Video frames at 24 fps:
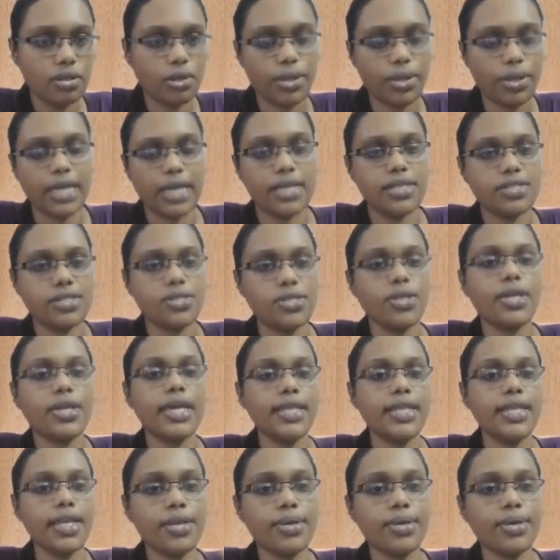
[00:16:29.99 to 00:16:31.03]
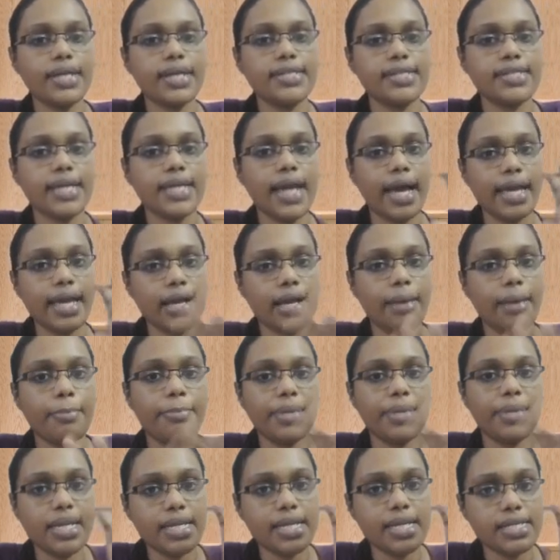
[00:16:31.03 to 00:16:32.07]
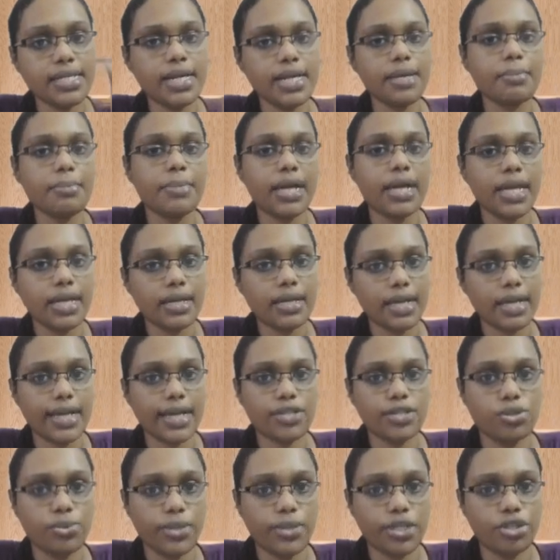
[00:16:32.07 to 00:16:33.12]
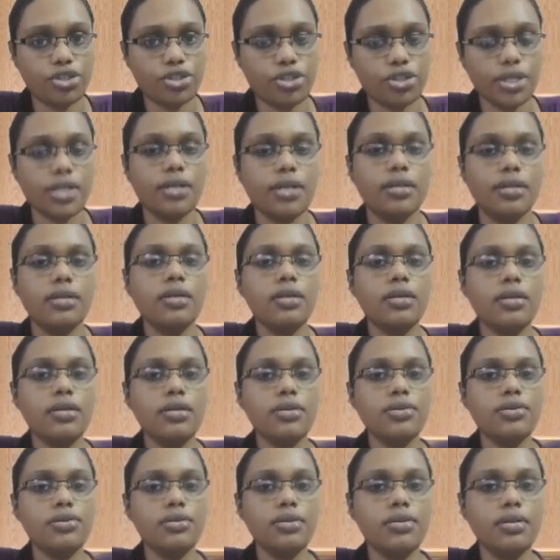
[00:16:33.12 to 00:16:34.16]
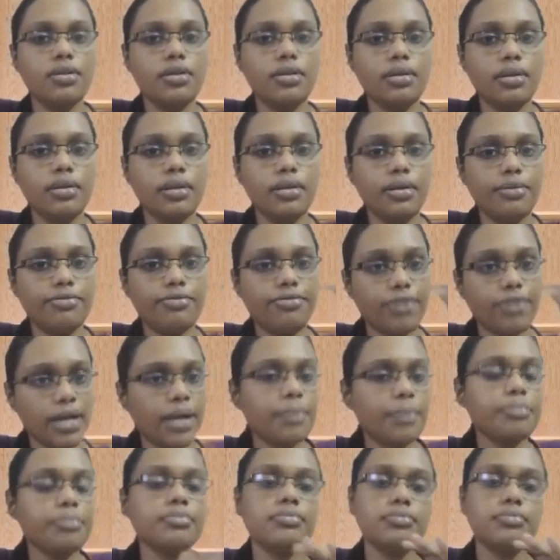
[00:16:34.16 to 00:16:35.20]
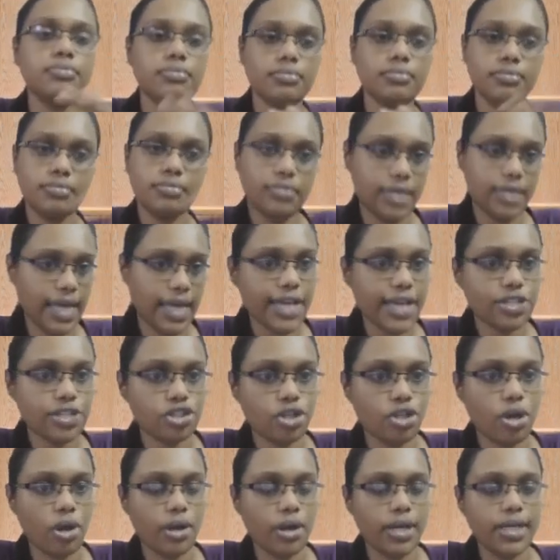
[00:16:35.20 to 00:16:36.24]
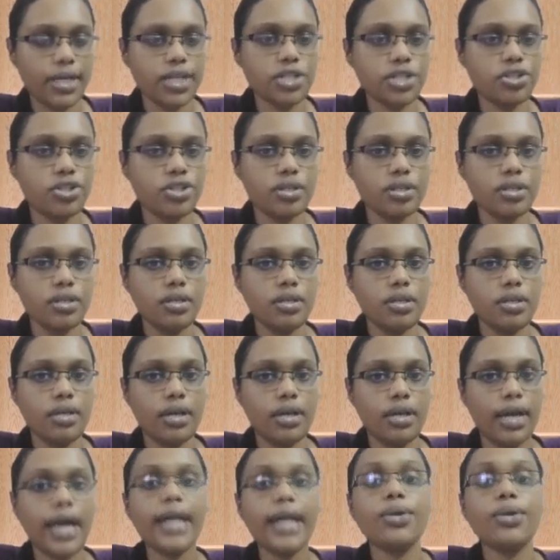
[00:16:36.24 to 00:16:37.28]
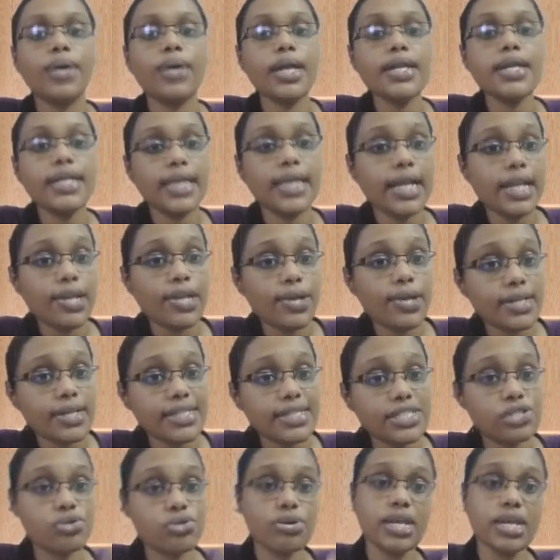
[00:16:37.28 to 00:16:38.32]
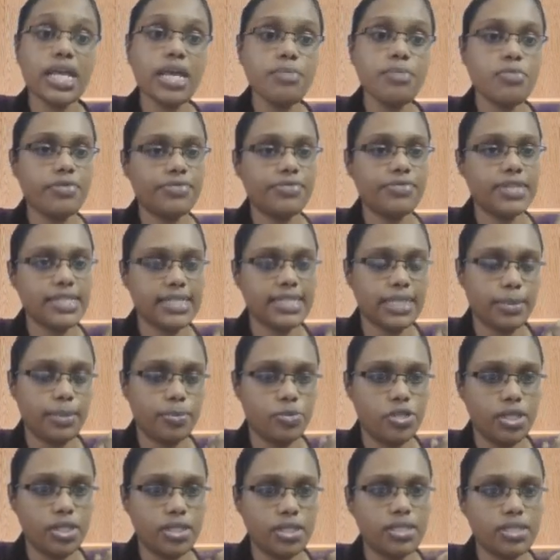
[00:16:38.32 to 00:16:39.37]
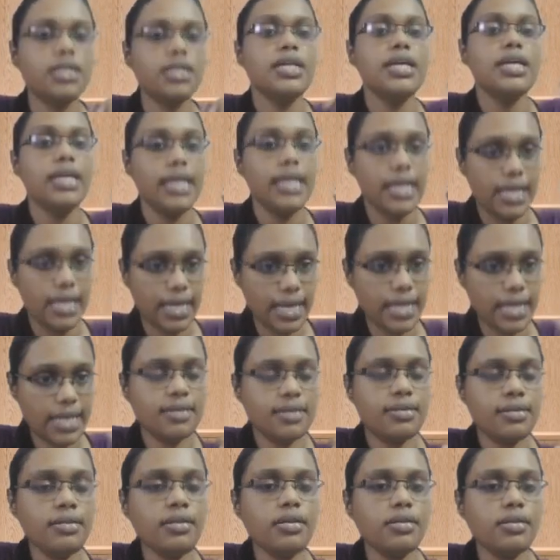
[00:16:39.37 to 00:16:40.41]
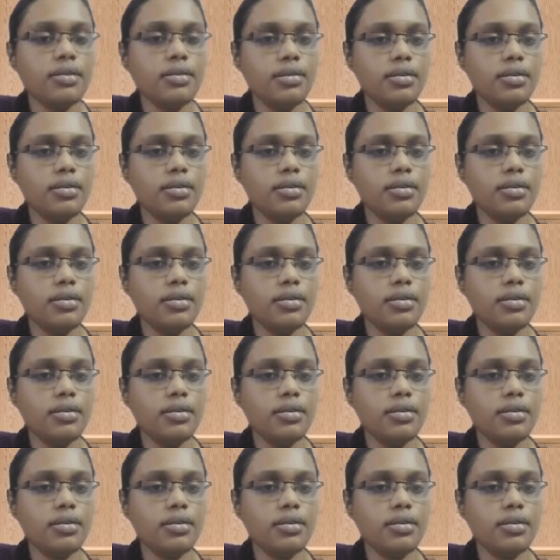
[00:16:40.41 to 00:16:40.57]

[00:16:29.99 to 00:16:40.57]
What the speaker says: Okay, so either you can say I completed my graduation from dash college, and you can tell your stream of the subject in